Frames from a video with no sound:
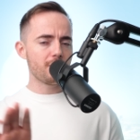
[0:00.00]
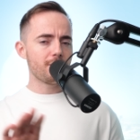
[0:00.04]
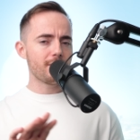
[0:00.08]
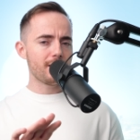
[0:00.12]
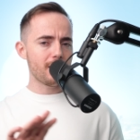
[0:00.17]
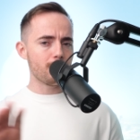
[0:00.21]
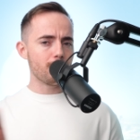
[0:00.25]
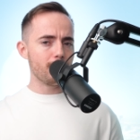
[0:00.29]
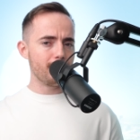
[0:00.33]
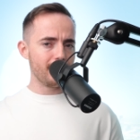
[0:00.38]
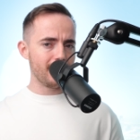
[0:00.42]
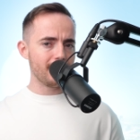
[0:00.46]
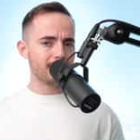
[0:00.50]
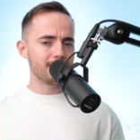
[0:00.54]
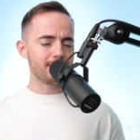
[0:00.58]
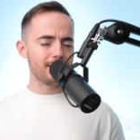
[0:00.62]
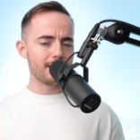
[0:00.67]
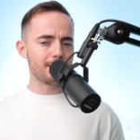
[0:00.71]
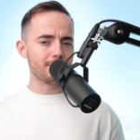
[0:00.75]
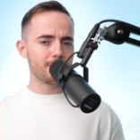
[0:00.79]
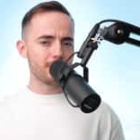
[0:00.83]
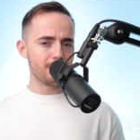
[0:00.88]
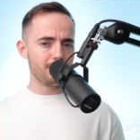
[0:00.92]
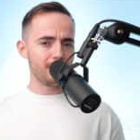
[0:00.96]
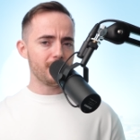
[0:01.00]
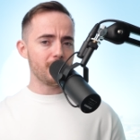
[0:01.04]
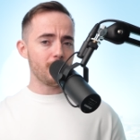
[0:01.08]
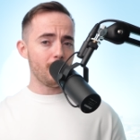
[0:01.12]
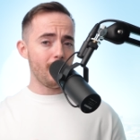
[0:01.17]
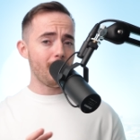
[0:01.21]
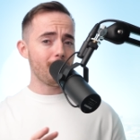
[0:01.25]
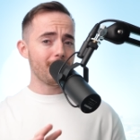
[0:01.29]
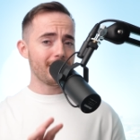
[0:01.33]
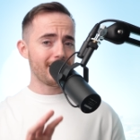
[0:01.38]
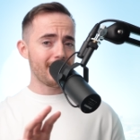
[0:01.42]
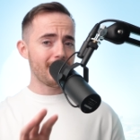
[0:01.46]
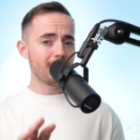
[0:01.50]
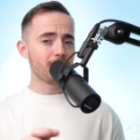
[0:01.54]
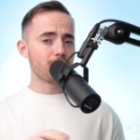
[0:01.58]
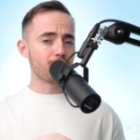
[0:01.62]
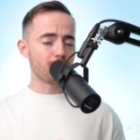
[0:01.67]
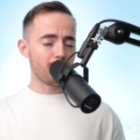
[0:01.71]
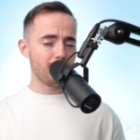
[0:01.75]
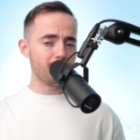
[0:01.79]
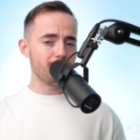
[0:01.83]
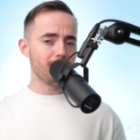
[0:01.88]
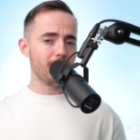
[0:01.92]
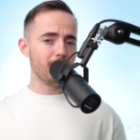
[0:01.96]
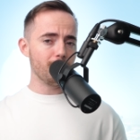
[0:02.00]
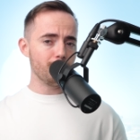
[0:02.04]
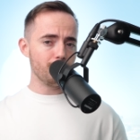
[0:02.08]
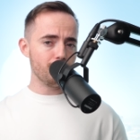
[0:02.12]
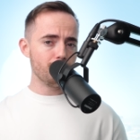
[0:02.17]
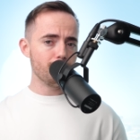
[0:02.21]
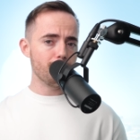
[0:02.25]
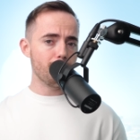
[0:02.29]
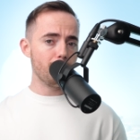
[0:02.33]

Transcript: it out when we get to the end of the video, how it can create value,